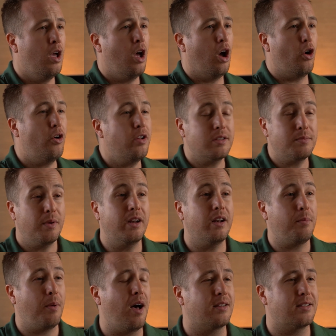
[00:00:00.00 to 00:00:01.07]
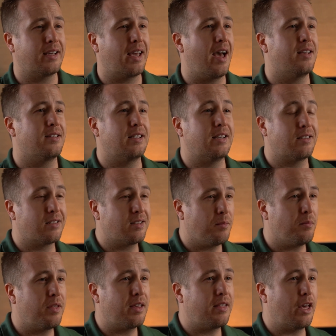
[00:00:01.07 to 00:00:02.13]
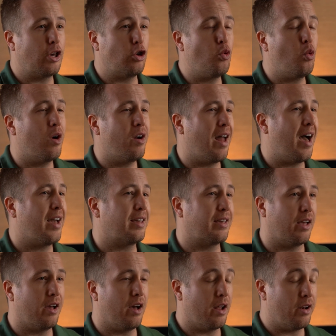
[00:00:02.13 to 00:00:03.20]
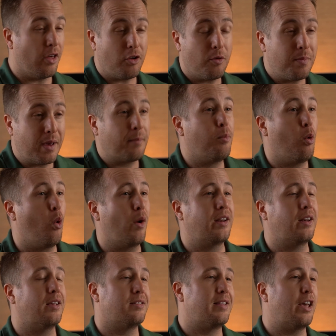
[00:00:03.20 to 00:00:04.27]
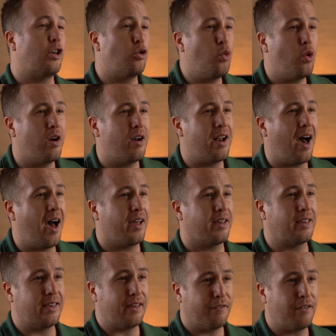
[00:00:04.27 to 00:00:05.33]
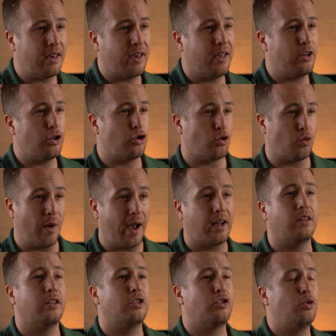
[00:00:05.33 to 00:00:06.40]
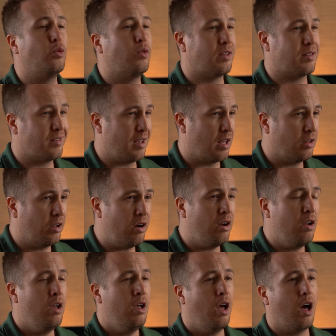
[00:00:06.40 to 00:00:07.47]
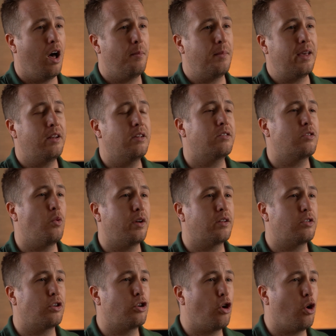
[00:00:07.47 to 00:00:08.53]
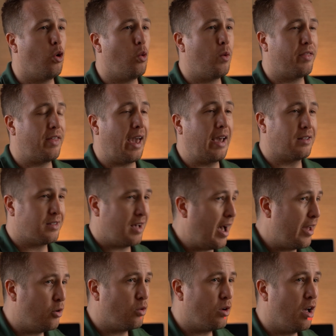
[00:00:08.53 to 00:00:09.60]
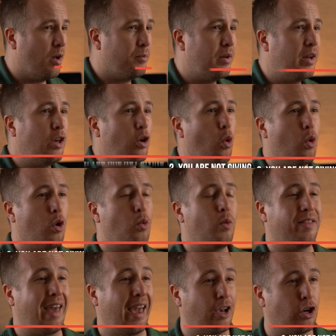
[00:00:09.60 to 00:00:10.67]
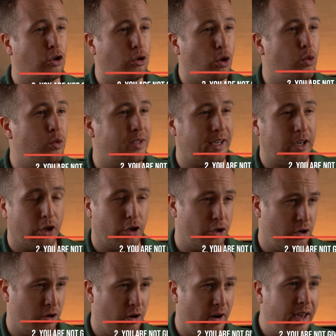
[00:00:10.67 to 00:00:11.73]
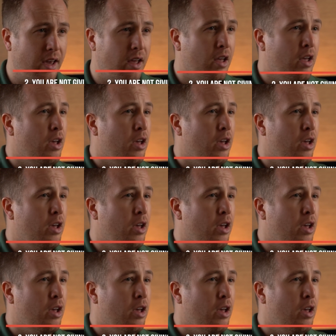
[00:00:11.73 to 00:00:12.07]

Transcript: earnest money deposit, guys, is something that you are not, another big point is that you are not giving it directly to the seller. It is going to go with a title company or with a closing attorney.